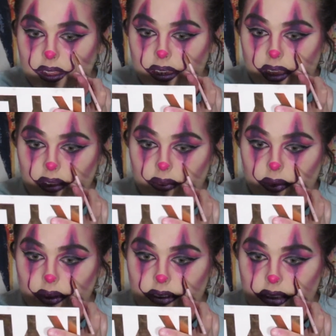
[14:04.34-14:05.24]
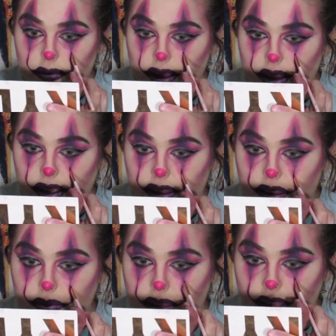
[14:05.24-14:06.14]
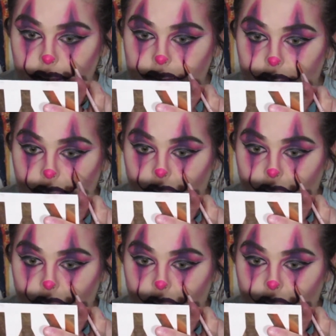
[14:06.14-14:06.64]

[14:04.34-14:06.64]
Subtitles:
Now, of course, you might not get them dead set